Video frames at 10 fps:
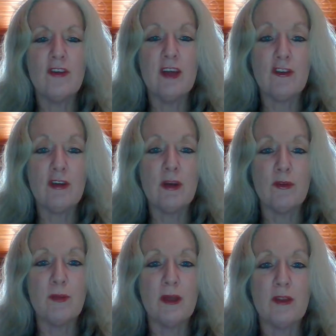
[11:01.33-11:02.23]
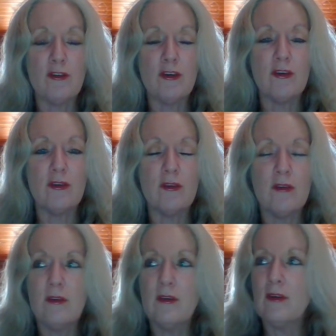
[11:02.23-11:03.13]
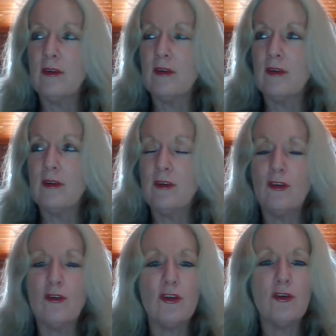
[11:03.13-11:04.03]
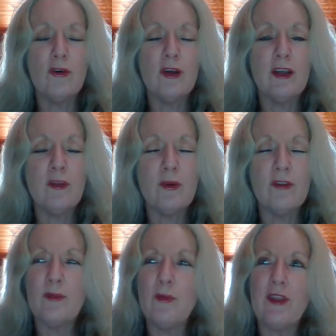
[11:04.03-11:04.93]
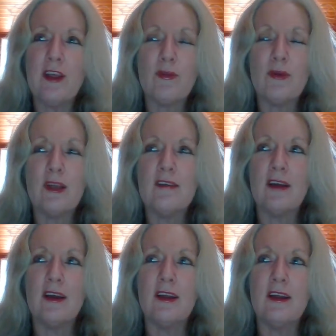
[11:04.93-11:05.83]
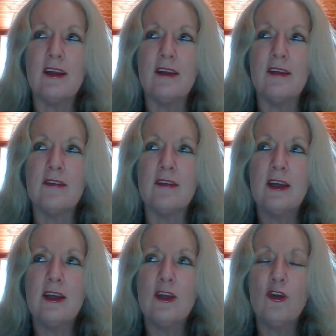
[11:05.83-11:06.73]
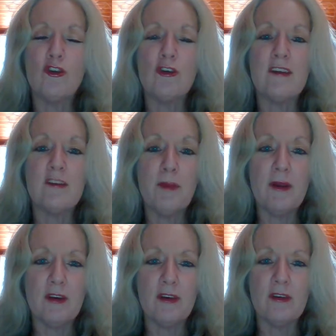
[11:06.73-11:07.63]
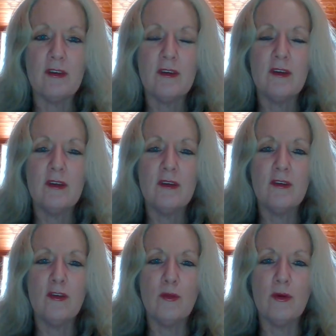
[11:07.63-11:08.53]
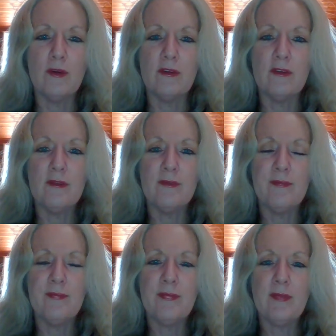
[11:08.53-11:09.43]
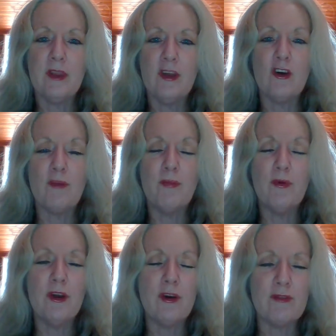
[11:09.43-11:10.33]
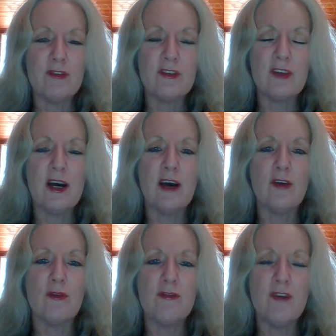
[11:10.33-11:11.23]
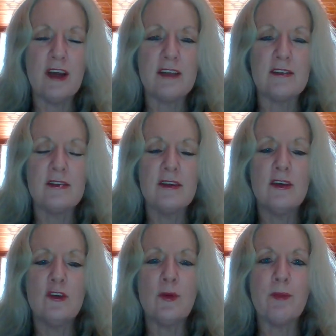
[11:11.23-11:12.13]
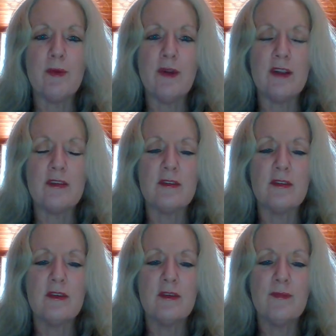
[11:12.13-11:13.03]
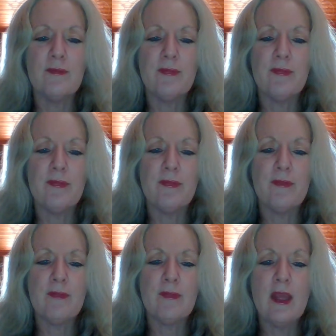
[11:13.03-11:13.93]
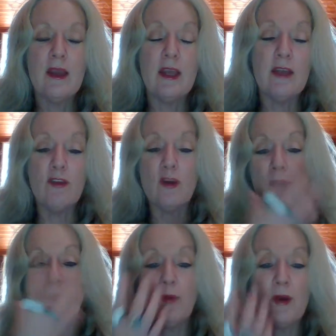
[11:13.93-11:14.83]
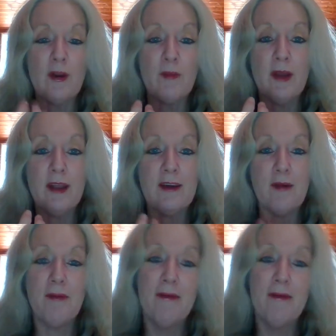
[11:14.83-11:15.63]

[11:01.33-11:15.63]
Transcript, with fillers: naturally will speak the truth. You're, you're, in other words, what that's really saying is you're transparent to the world. You're not putting on a facade or a face to impress. Even though I'm wearing makeup,